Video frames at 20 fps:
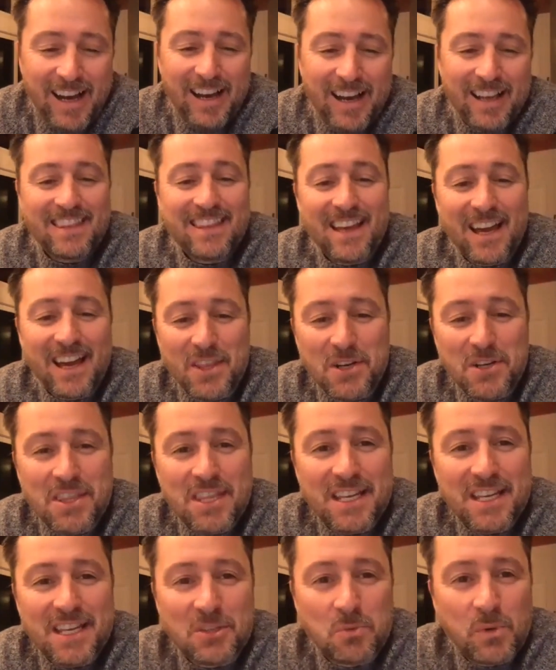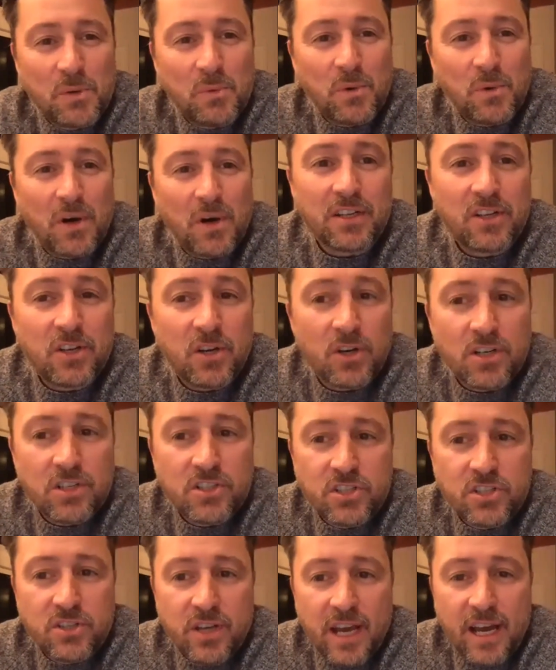The other thing is we want to encourage
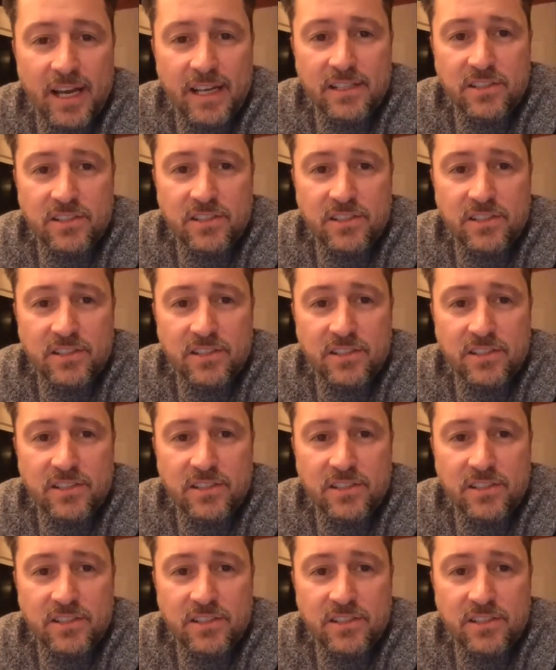you guys